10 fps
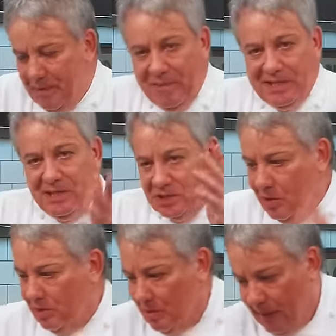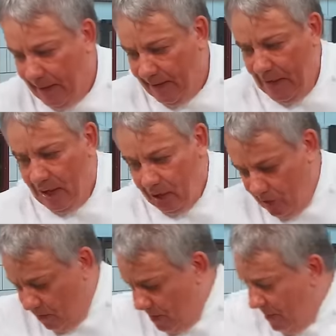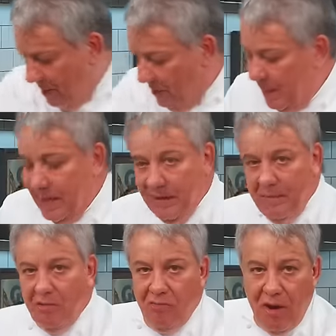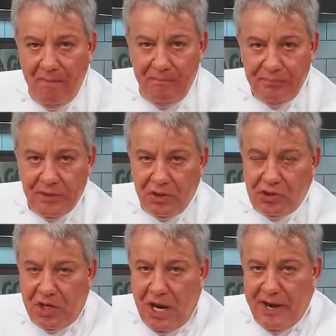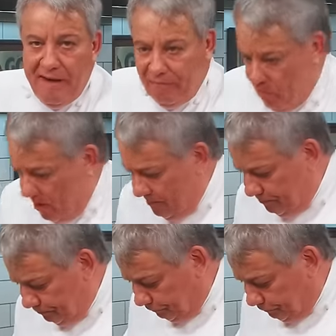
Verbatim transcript: the raisins, don't worry about it. You don't want to marinate them in rum, because you can't have rum.